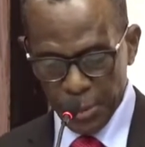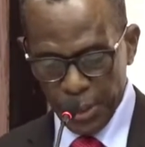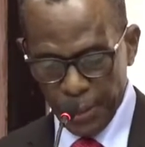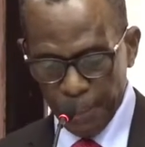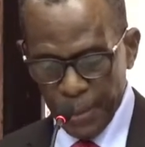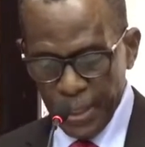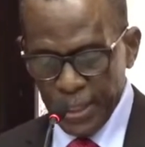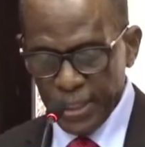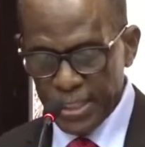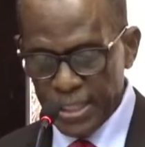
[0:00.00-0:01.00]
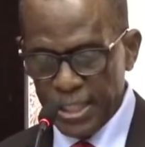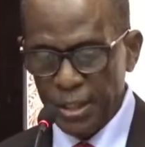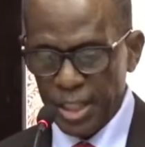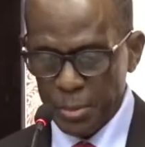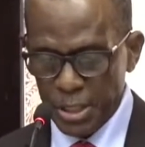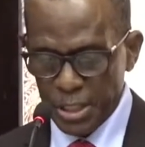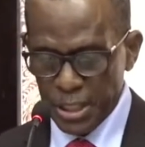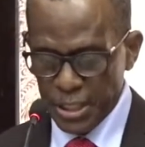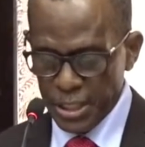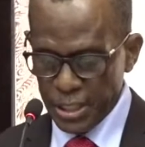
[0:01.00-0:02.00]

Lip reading: Speaker, this is serious business.